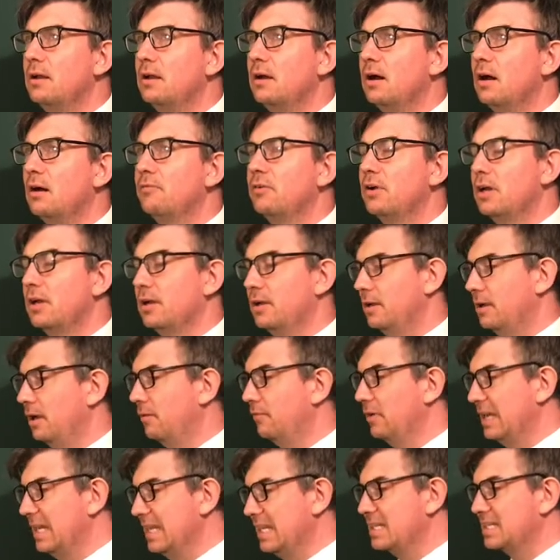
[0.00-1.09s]
of a
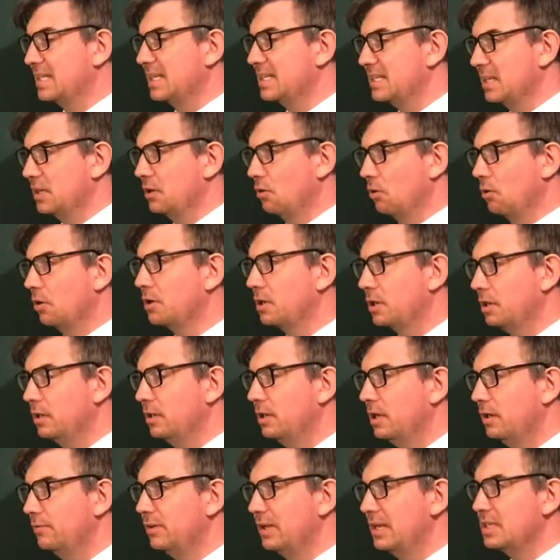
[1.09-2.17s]
list that's in order.
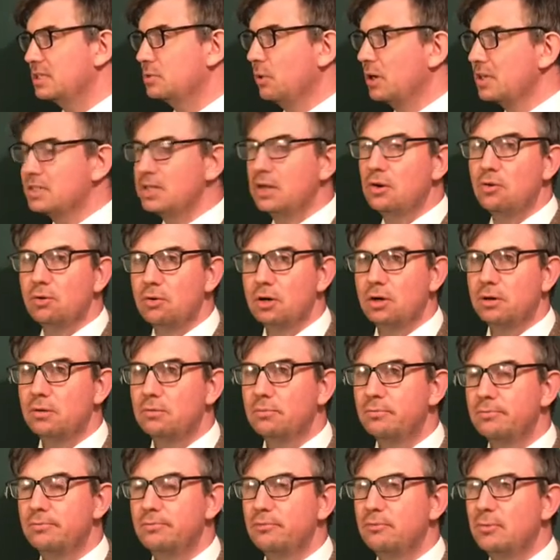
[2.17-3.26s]
If the list wasn't in order,
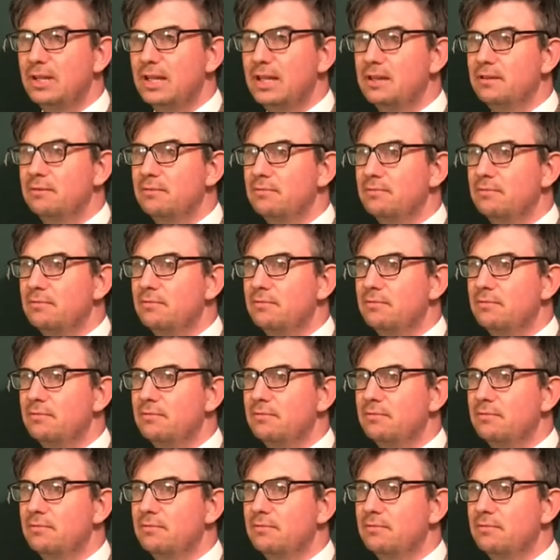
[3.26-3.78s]
well then